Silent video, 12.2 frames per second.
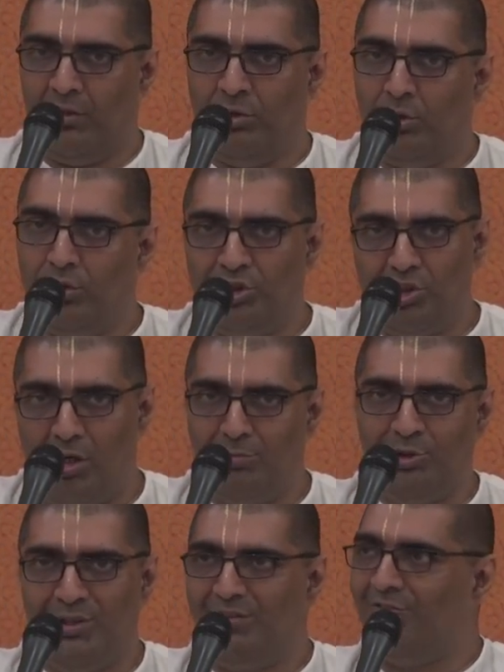Those
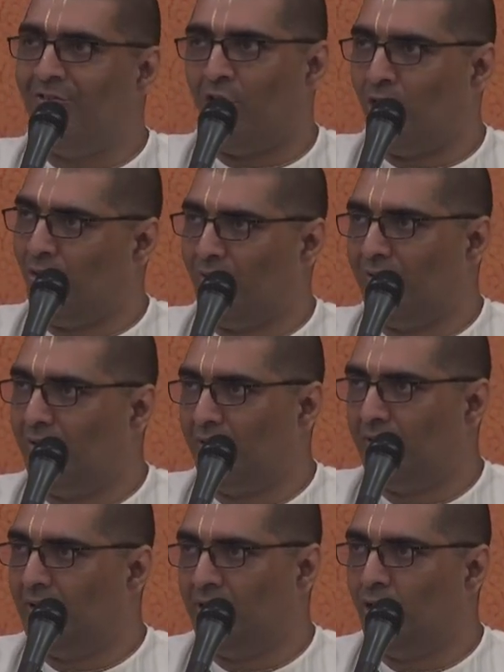norms you have to follow.
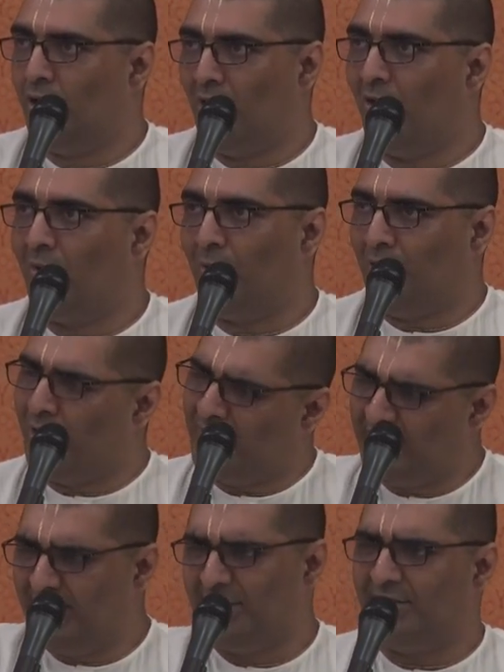There's no doubt about it.
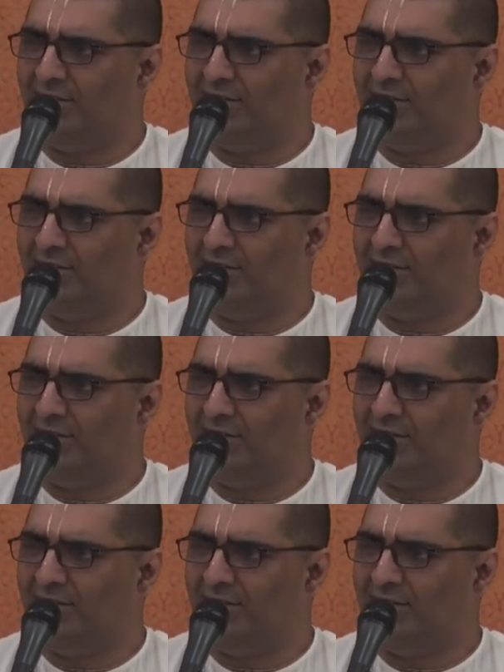Consider